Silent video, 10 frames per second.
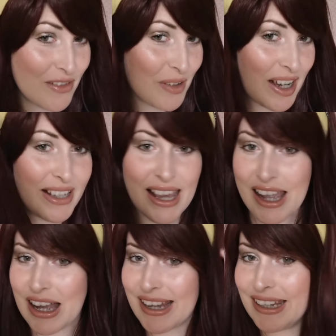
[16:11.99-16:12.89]
But
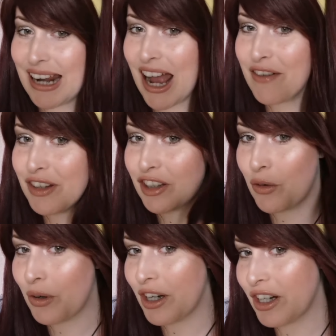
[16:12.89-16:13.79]
yeah, I can have this
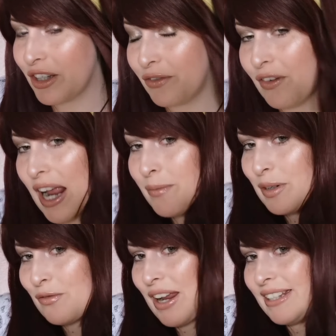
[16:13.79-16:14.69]
gorgeous
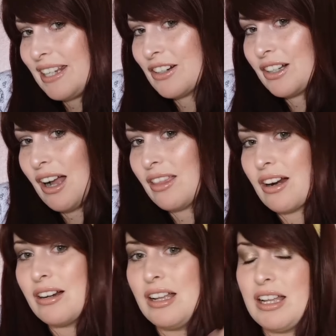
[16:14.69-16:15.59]
vibrant red hair colour